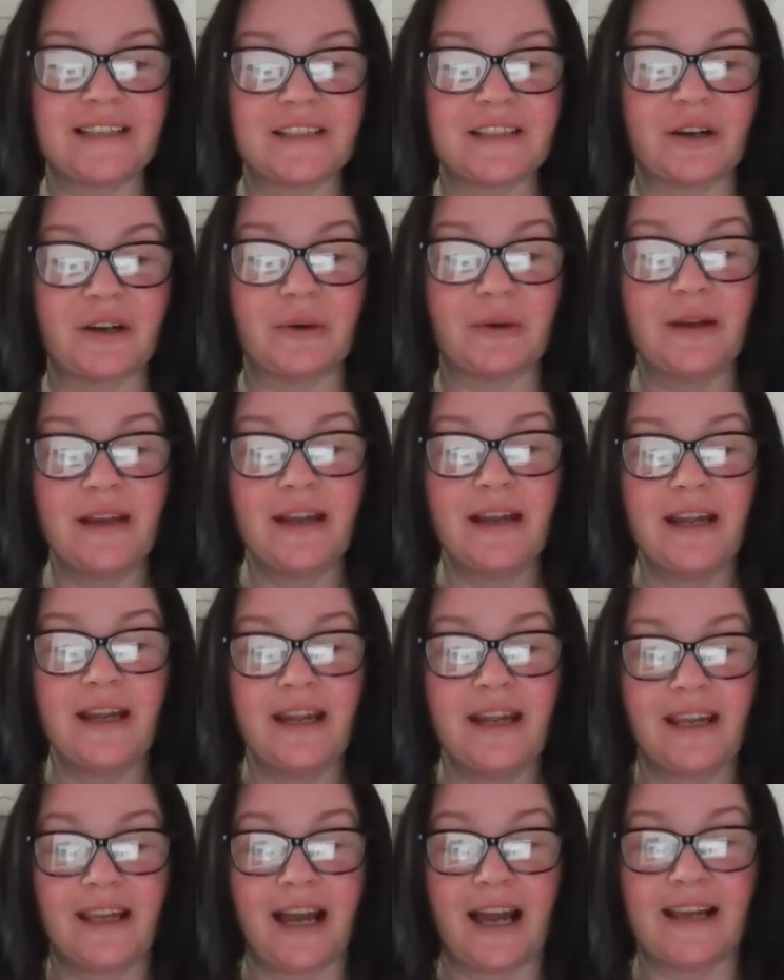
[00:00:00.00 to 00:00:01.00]
So
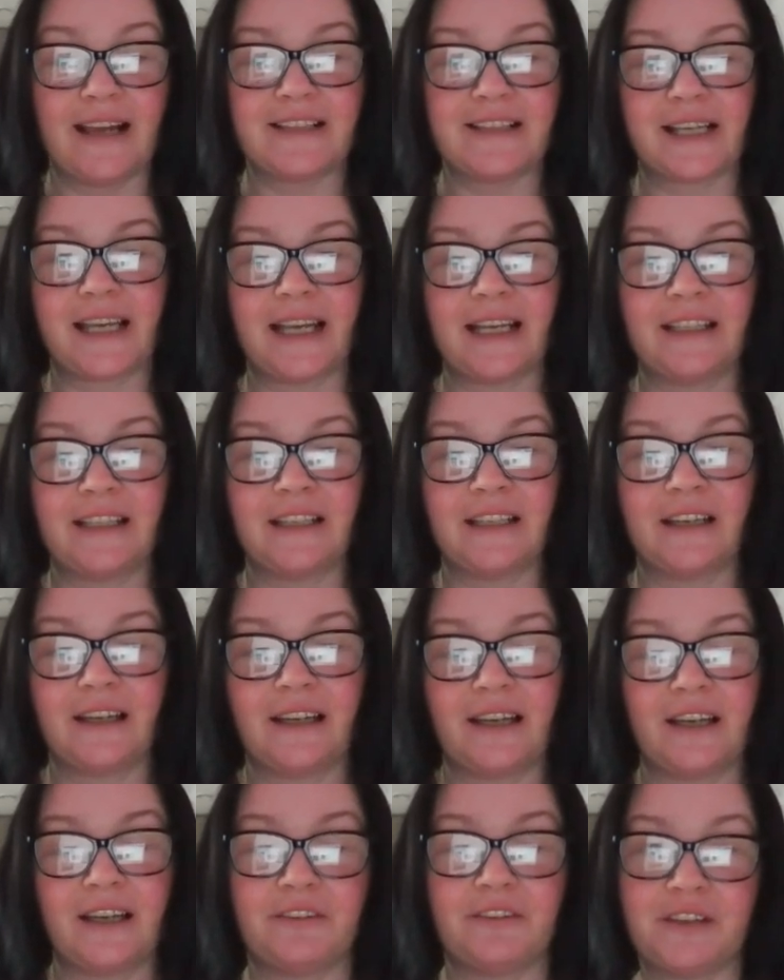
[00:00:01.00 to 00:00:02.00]
guys, again,
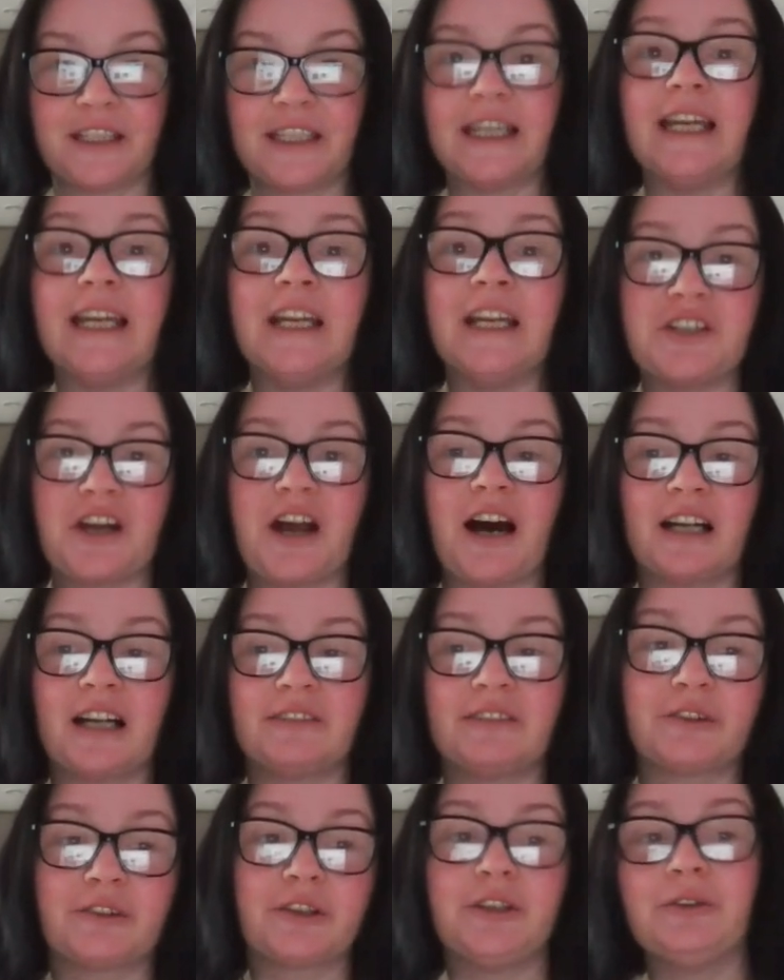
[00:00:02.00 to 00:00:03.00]
with each
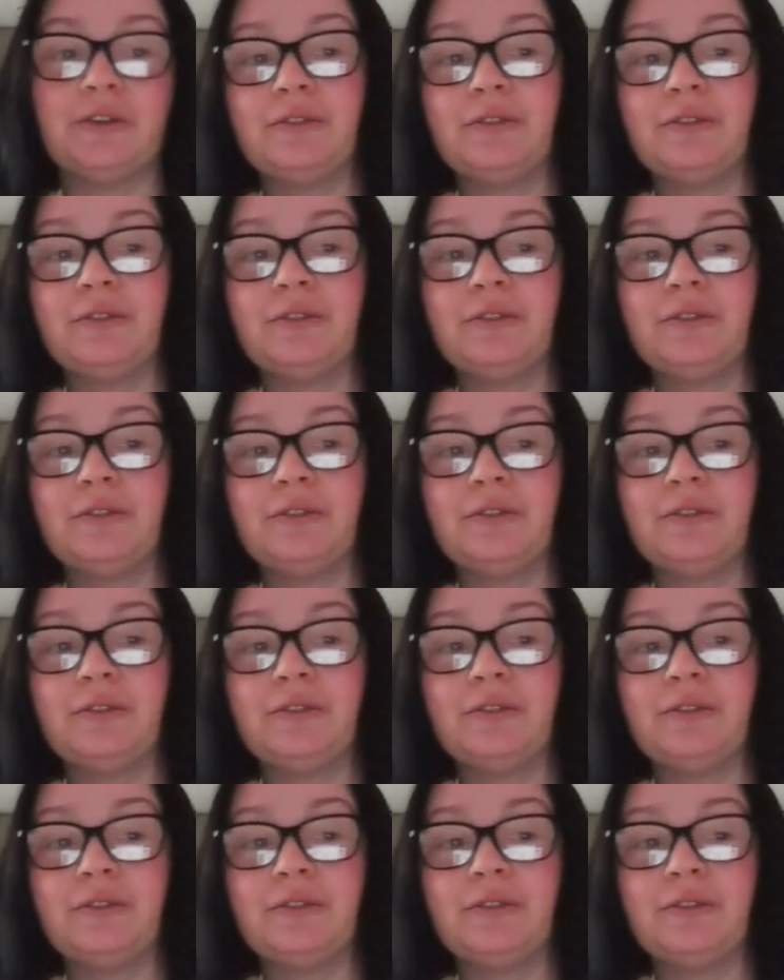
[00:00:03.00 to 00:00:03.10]
artwork,